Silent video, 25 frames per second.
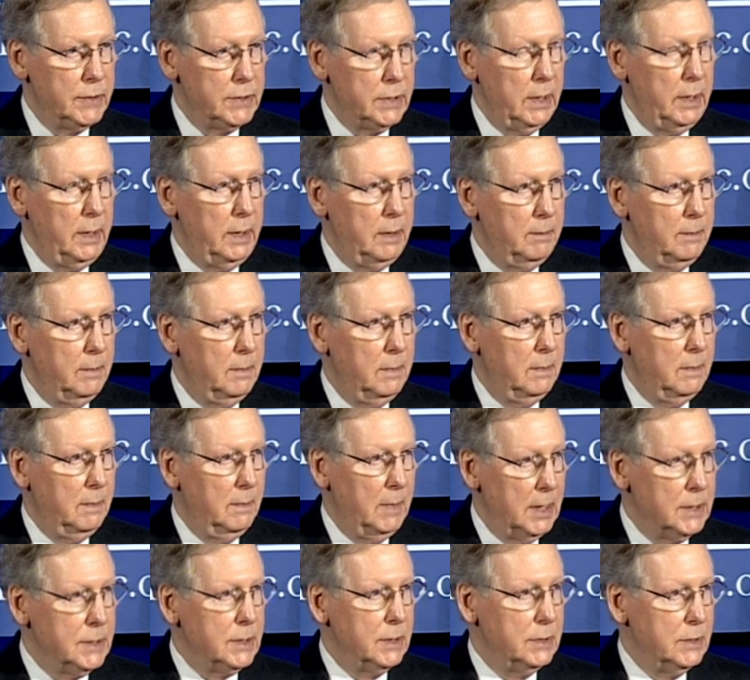And if there's any
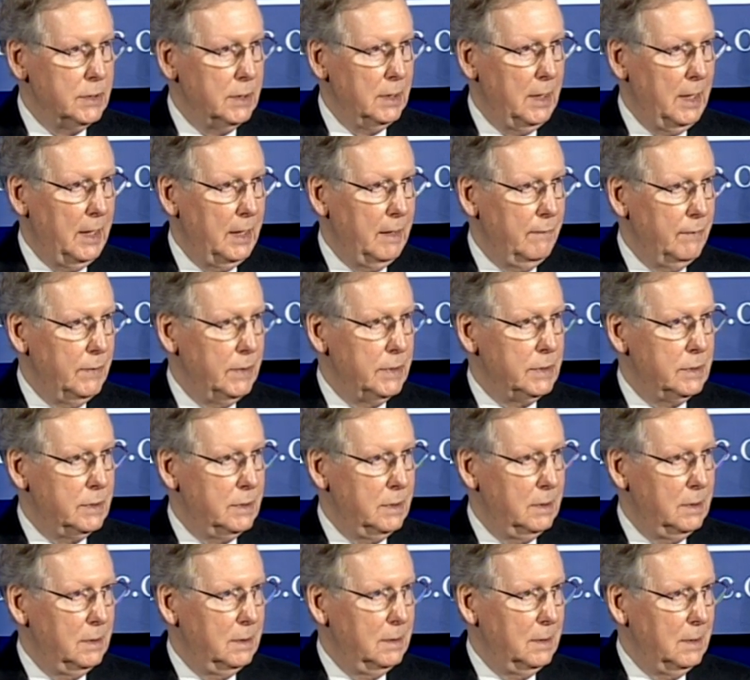message out
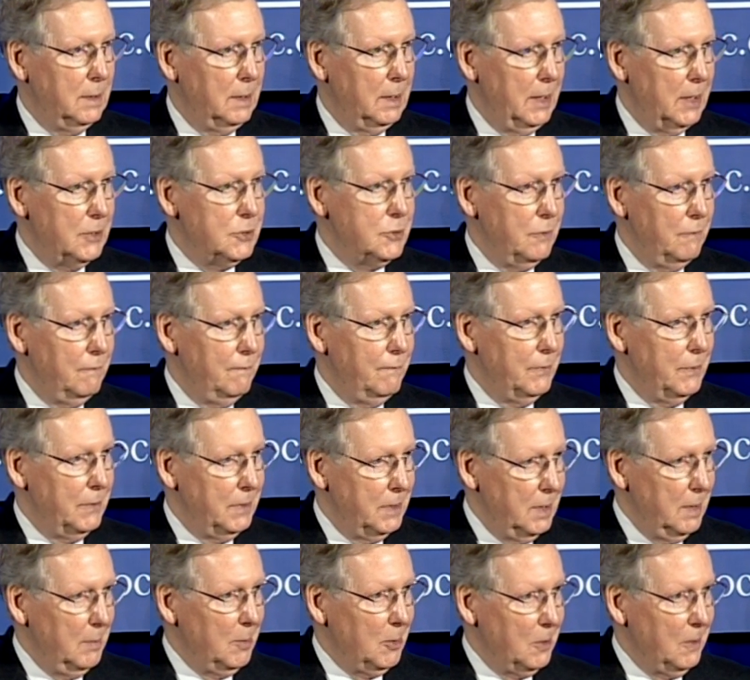of this
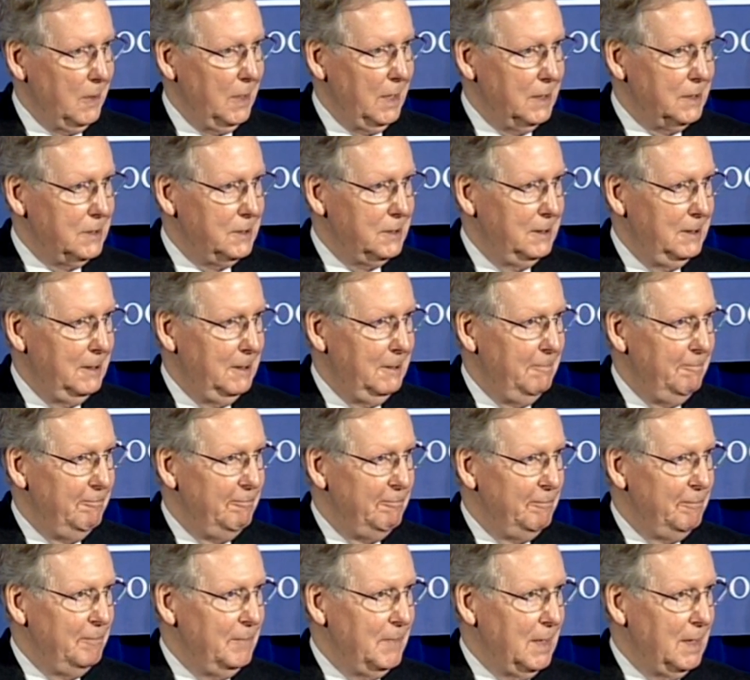election for the Democrats,
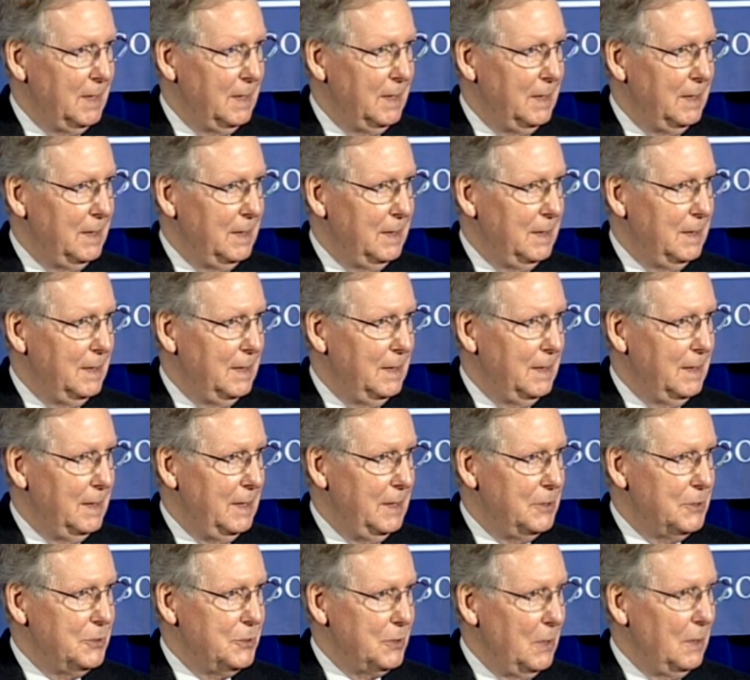
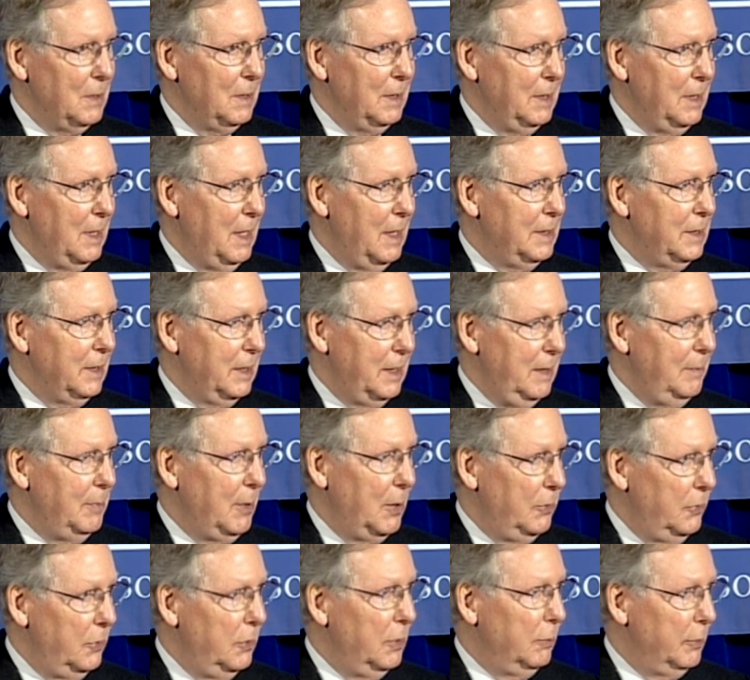it's certainly
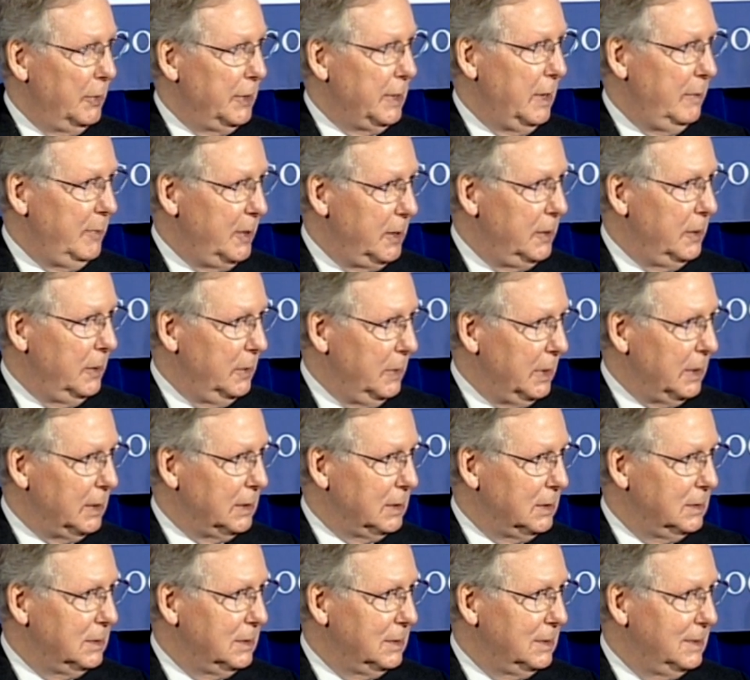not to keep on doing what they've been
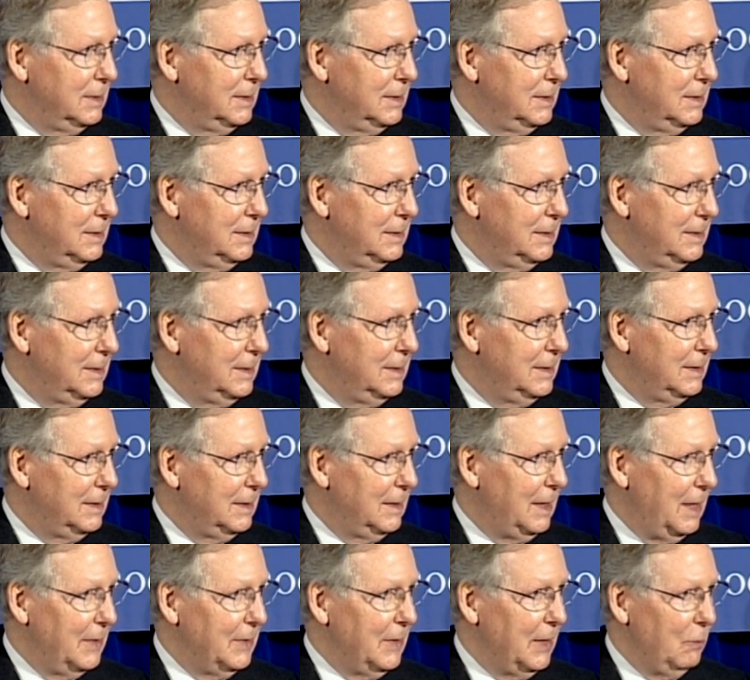doing.
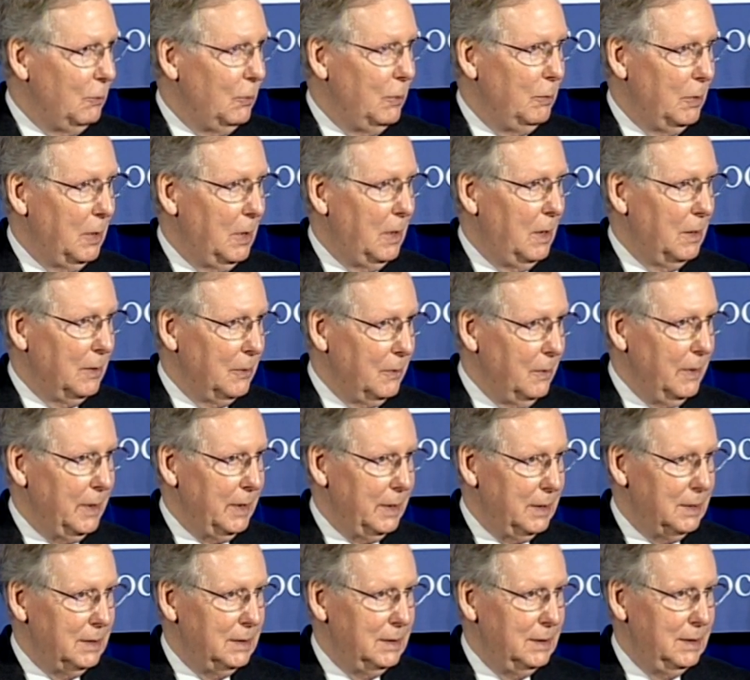I think we will
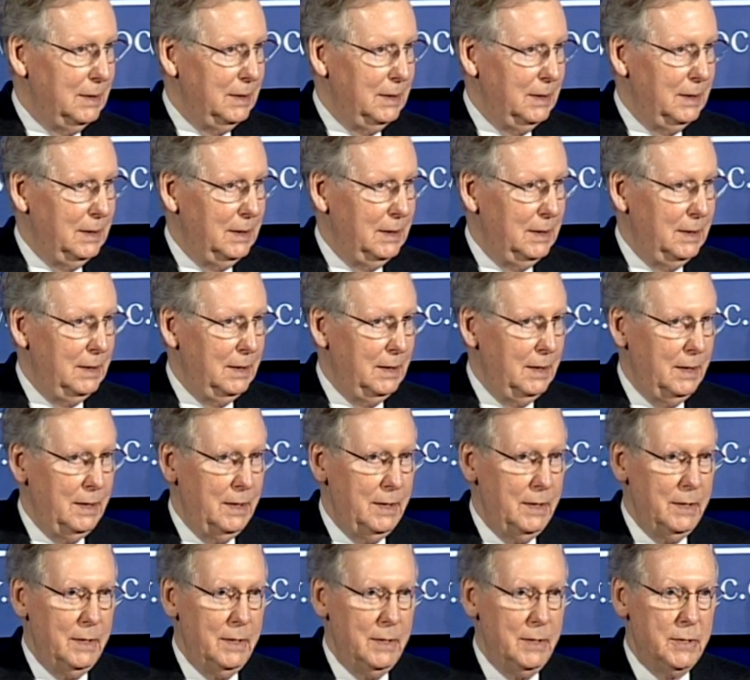all agree.
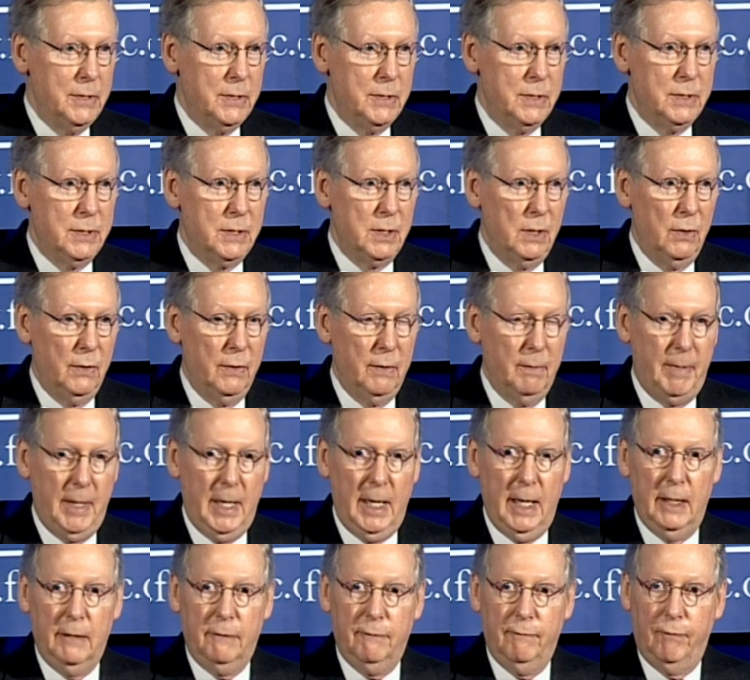
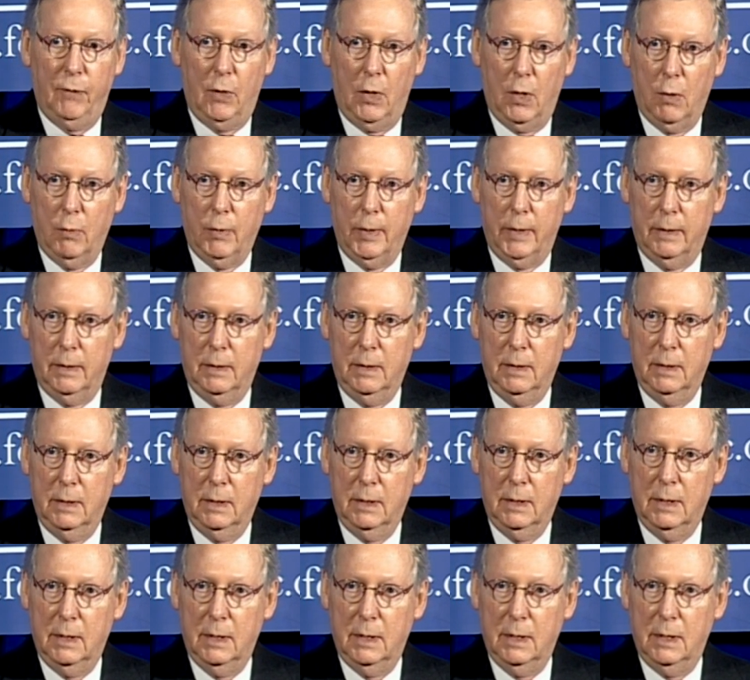So the path
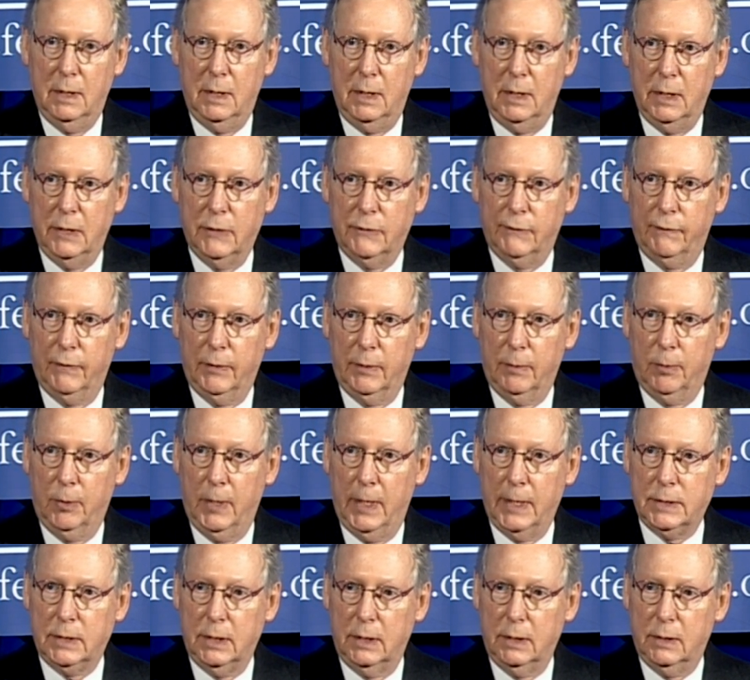forward is
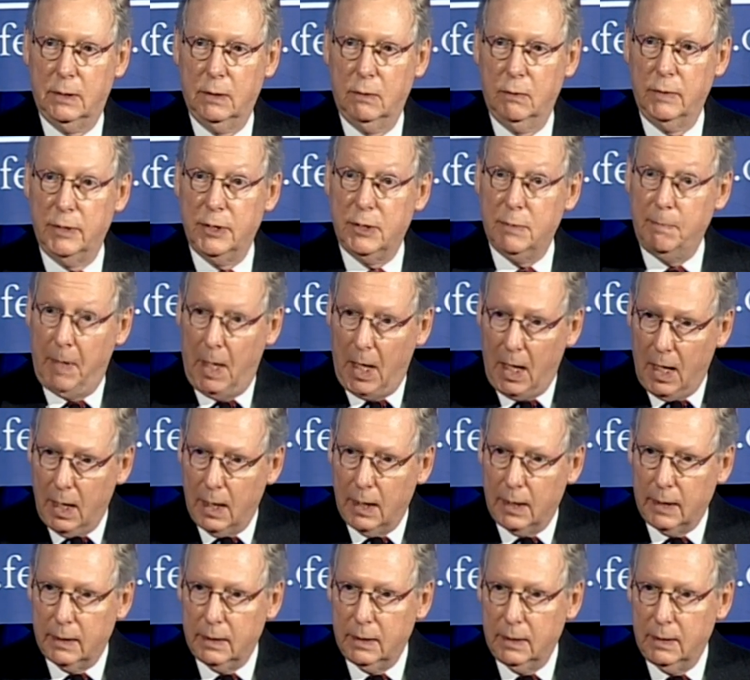for the president to
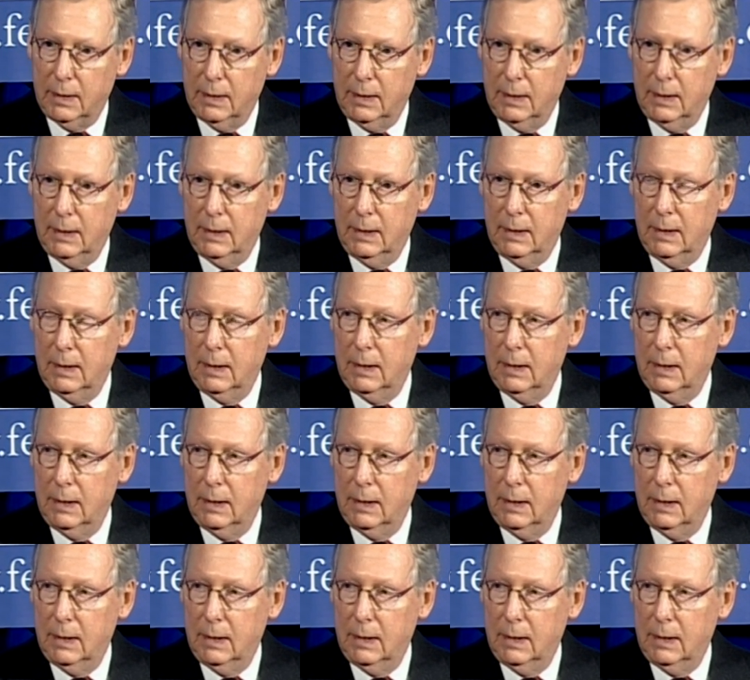respond